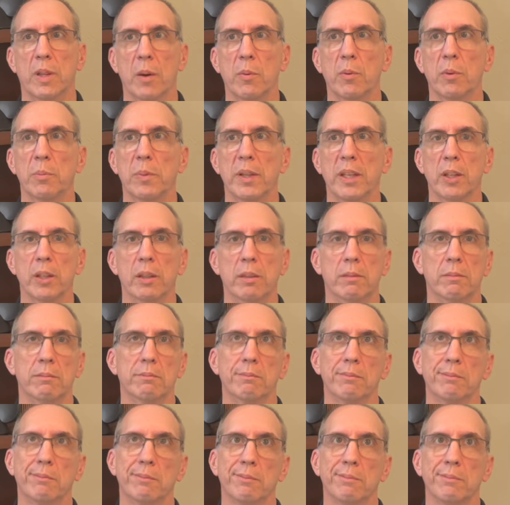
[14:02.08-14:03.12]
be
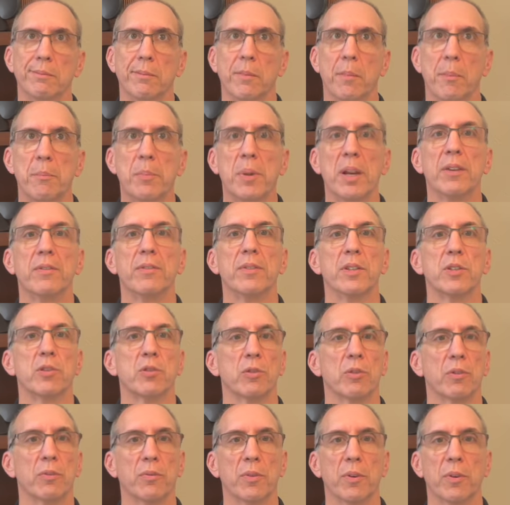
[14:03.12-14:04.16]

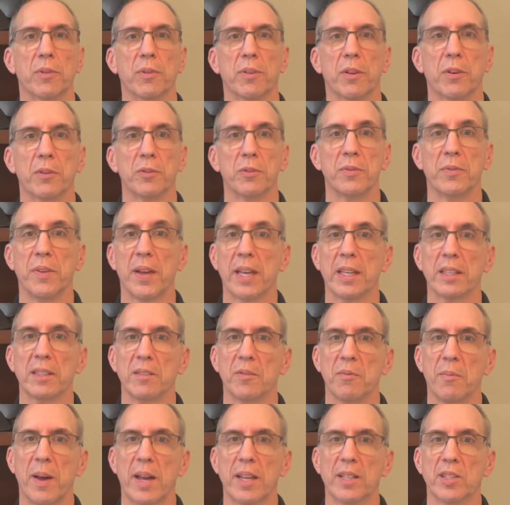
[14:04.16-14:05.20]
beneficial for those fans
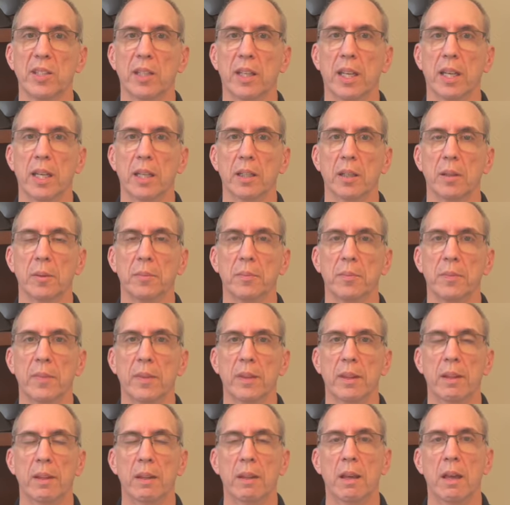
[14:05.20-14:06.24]
of Magic Kingdom.
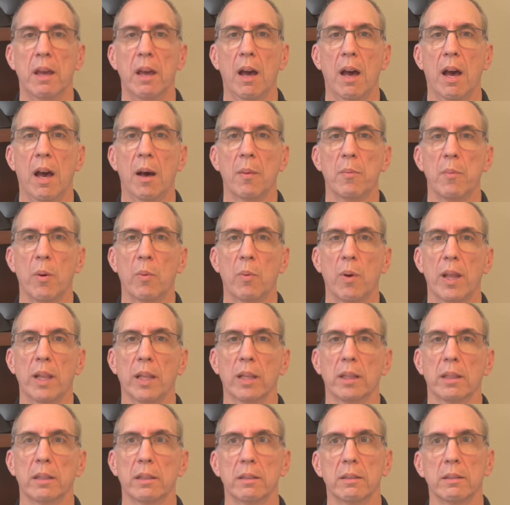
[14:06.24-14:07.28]

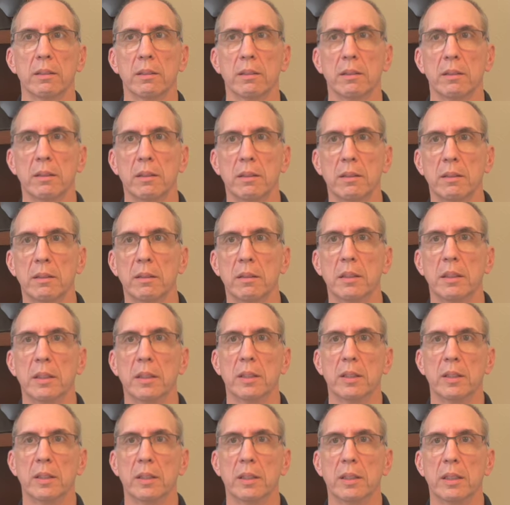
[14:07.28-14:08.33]
While
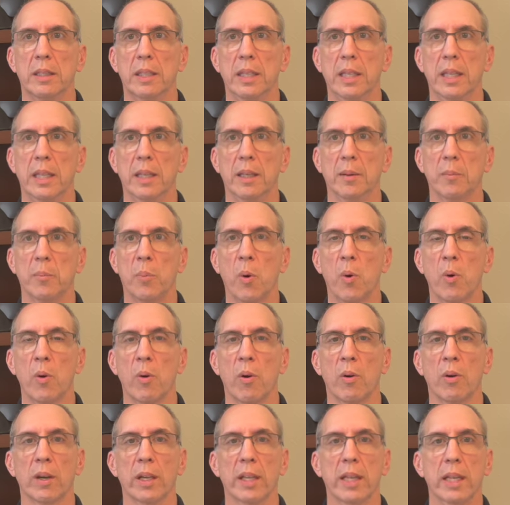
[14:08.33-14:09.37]
the Port
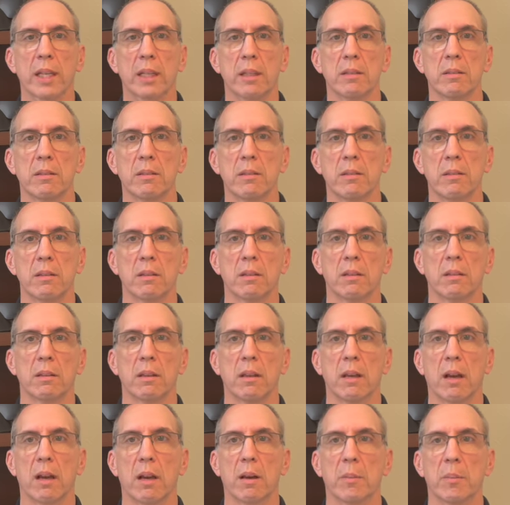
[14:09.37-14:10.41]
Orleans
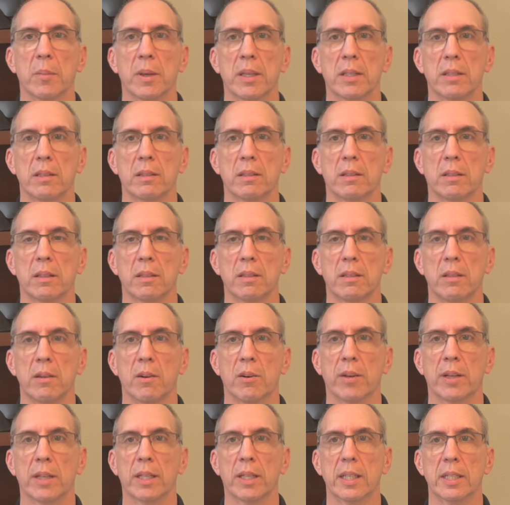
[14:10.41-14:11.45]
is
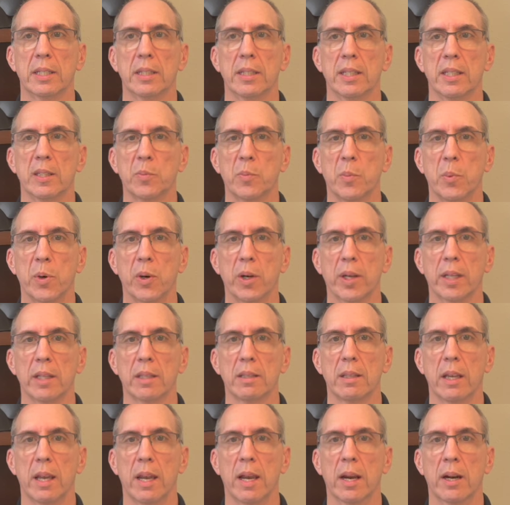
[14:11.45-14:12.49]
considered a Disney
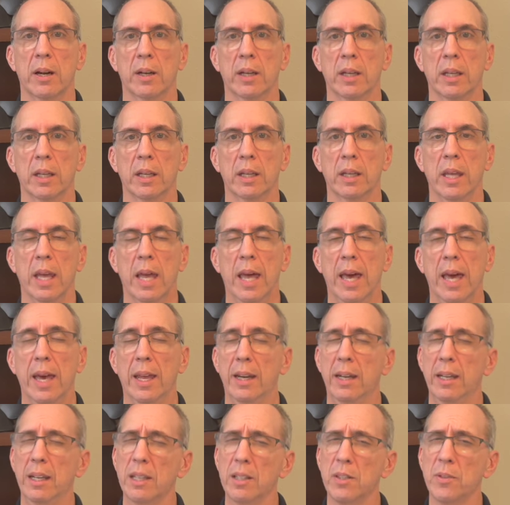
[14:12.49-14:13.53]
Springs area, and
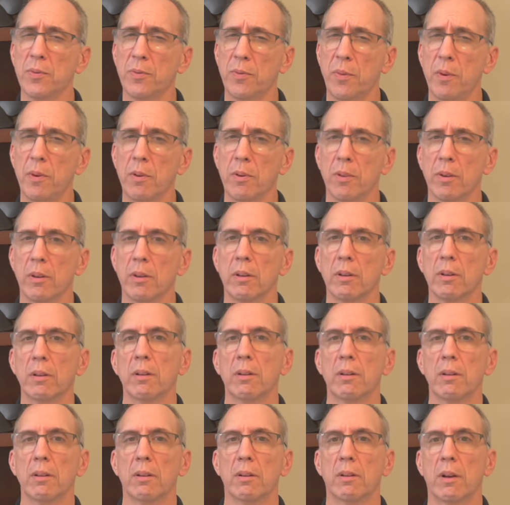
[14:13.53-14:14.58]
it is further
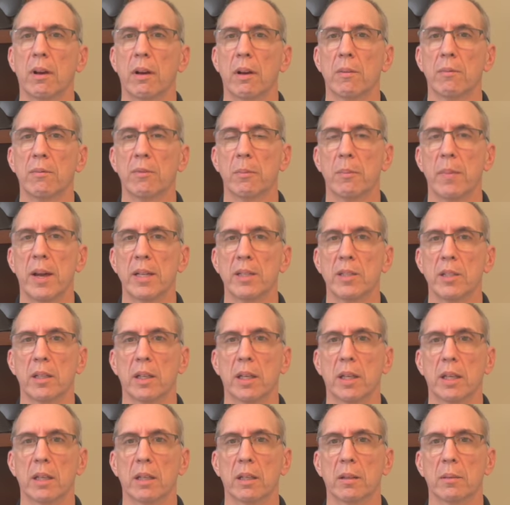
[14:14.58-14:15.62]
from Magic
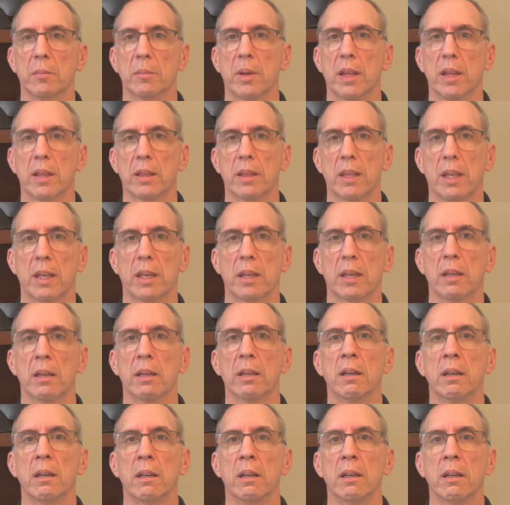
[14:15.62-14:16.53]
Kingdom than